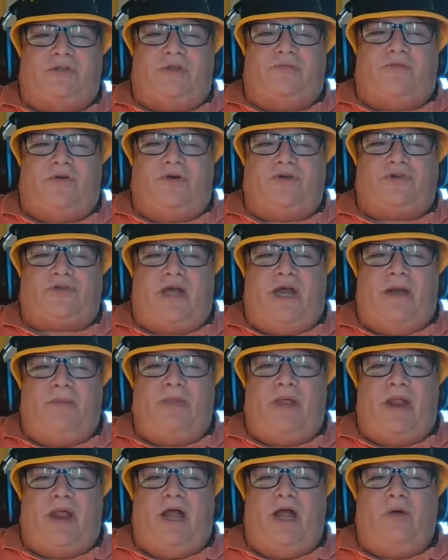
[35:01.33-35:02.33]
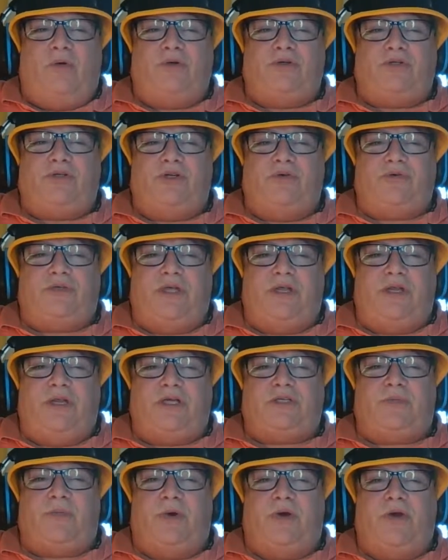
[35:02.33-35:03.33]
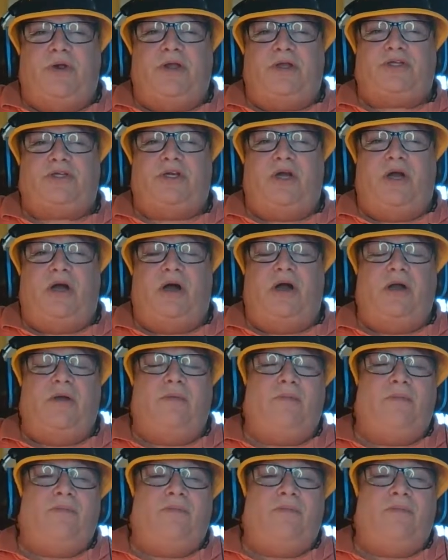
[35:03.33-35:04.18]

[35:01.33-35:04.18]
the first time that Iowa's used inexperienced young